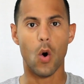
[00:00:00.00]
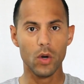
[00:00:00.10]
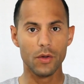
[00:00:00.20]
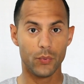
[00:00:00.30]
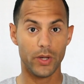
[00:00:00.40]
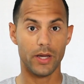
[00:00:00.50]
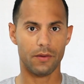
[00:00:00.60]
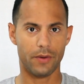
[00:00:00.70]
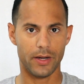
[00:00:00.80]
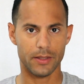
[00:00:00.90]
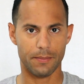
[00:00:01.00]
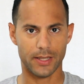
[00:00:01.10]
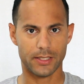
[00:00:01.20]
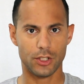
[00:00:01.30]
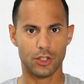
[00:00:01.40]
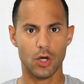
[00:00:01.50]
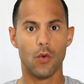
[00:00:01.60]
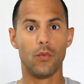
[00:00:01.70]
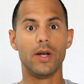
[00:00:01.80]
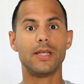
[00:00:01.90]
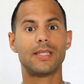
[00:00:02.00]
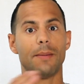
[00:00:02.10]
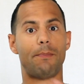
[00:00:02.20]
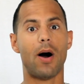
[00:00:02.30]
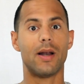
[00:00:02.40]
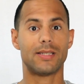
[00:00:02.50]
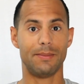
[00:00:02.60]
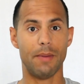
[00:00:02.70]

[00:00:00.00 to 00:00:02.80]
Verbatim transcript: only reiterating the message released in a policy